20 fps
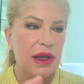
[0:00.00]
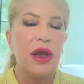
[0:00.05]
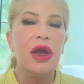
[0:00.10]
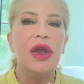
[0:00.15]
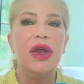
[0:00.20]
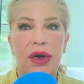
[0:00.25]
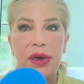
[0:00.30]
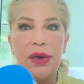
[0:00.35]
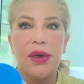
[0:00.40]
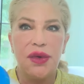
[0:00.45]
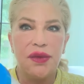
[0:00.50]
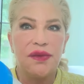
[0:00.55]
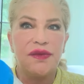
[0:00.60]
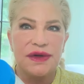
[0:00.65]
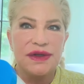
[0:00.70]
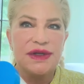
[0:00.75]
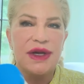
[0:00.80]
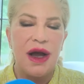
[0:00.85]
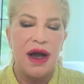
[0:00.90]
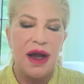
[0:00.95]
You know,
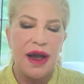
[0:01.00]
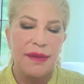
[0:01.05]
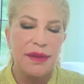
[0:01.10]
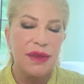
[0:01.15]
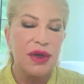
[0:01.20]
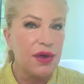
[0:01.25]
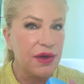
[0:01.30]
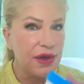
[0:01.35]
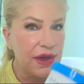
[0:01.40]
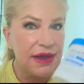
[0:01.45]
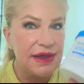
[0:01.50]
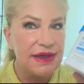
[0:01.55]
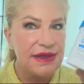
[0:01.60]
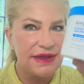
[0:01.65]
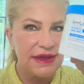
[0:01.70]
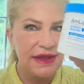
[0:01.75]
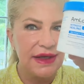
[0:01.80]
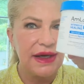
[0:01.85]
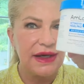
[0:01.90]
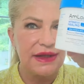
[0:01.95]
over time, you're gonna
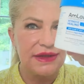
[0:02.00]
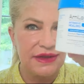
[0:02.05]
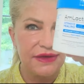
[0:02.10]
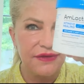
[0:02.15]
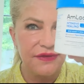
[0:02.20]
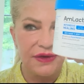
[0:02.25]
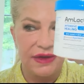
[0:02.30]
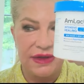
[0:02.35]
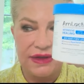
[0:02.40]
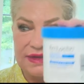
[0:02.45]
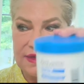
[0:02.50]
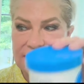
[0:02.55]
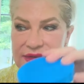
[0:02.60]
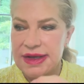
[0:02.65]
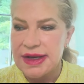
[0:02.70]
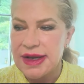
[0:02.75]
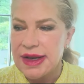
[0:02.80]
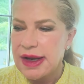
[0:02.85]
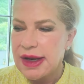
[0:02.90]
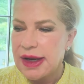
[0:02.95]
see a
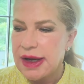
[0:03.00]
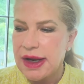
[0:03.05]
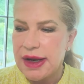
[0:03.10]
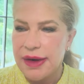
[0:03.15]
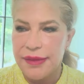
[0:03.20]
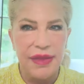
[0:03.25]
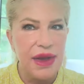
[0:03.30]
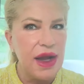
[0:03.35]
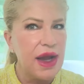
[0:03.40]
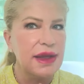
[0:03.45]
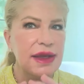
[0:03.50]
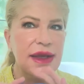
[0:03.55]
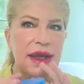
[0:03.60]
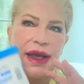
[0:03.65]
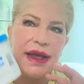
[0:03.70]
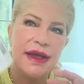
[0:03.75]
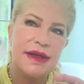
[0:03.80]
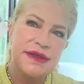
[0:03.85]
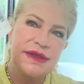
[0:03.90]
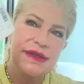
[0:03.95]
difference. Um, I
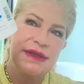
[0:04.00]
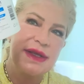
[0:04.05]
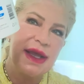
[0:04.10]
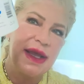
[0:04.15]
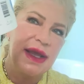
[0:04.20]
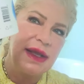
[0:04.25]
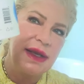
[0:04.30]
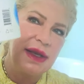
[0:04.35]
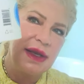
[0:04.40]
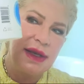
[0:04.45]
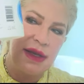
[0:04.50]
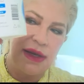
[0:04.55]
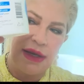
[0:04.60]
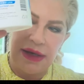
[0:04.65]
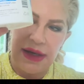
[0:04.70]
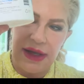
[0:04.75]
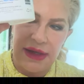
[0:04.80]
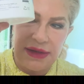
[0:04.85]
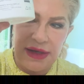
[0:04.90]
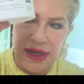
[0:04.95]
can't say it in,
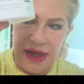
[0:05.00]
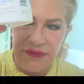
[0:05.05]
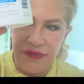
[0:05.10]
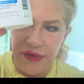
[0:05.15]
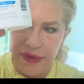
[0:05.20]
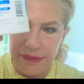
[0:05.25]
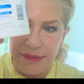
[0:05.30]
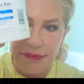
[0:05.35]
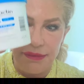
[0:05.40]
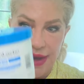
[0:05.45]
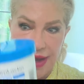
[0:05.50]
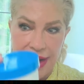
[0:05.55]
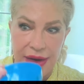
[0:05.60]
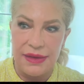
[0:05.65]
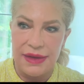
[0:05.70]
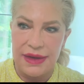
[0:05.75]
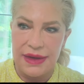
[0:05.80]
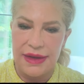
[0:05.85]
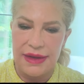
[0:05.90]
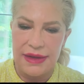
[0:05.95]
enough
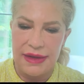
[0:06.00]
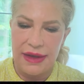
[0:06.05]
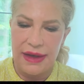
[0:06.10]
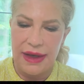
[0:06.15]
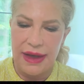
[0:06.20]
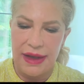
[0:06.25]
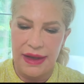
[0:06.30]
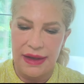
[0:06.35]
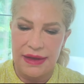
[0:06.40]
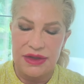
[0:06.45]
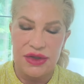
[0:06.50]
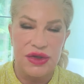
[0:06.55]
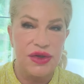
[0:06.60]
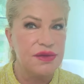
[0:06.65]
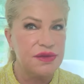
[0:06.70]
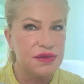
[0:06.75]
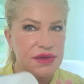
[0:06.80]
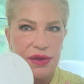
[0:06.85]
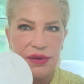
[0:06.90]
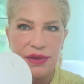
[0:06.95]
about it and
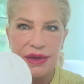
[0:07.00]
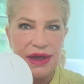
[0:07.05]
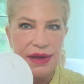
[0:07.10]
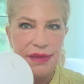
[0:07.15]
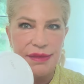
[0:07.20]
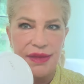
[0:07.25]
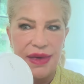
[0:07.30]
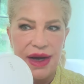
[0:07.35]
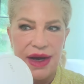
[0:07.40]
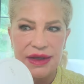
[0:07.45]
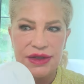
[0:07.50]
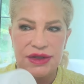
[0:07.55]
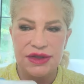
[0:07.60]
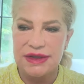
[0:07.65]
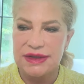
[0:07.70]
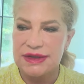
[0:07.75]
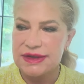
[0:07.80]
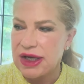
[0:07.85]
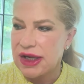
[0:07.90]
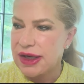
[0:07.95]
you don't need
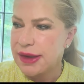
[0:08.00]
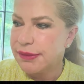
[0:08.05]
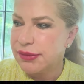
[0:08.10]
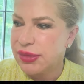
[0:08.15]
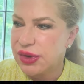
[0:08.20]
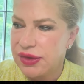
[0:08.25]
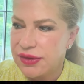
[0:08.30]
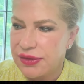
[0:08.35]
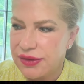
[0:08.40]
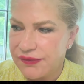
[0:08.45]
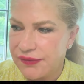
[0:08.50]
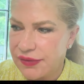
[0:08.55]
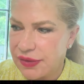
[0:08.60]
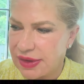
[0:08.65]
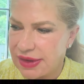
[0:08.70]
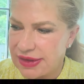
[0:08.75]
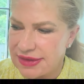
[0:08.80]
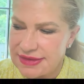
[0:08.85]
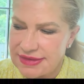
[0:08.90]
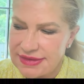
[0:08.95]
much. It's got a beautiful
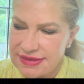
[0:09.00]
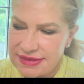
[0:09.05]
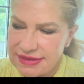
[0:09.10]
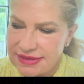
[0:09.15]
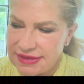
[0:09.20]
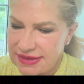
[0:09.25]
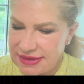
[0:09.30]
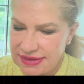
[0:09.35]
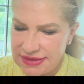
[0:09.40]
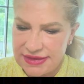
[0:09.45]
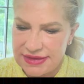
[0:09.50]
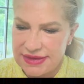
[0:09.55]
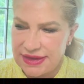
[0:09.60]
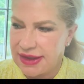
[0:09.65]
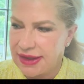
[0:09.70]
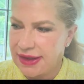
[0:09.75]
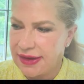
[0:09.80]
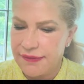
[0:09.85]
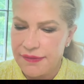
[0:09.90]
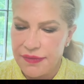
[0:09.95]

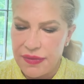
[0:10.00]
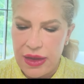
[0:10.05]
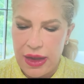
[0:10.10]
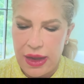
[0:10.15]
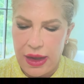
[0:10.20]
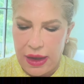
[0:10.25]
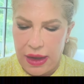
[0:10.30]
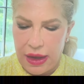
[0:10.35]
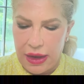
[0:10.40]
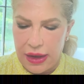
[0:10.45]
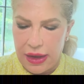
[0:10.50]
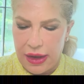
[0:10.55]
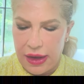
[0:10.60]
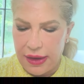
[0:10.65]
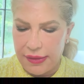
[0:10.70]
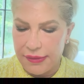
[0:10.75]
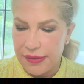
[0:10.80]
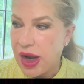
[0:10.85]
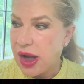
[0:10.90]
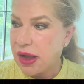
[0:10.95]
consistency.
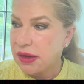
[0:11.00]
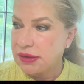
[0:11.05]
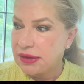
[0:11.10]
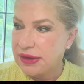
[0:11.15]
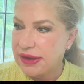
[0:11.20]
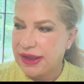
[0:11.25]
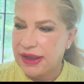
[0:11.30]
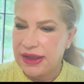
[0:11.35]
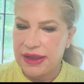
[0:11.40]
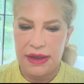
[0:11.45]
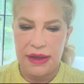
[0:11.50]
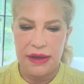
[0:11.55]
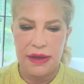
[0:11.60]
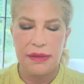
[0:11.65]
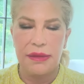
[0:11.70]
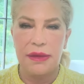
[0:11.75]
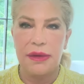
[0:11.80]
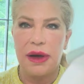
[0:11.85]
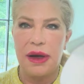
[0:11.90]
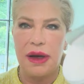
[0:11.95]
Um, I'll link,
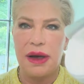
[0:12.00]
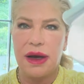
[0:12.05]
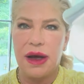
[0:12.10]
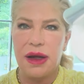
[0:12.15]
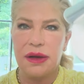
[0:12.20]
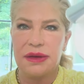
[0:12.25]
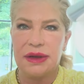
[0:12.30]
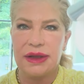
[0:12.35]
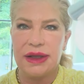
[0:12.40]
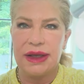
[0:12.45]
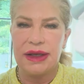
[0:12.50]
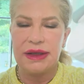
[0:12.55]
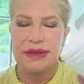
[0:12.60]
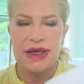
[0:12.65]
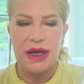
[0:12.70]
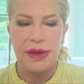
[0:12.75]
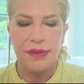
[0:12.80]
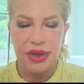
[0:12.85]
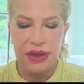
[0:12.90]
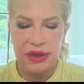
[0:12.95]
uh, I'll link
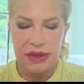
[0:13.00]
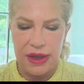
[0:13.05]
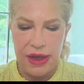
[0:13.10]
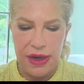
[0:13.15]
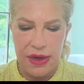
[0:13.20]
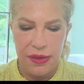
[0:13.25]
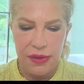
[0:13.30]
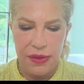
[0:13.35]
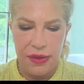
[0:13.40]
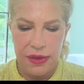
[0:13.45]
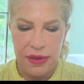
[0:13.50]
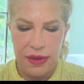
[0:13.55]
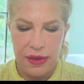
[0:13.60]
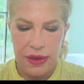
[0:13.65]
down below.